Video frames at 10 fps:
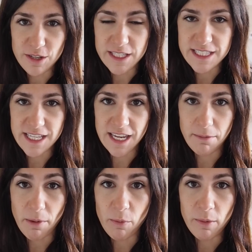so you can
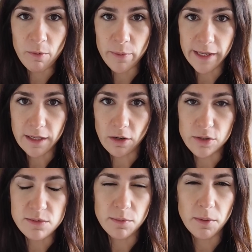see, but we were really
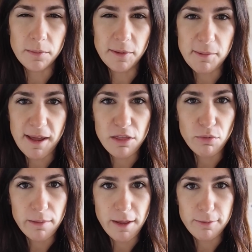close. We're probably
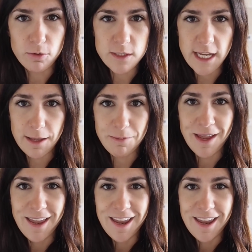about three people deep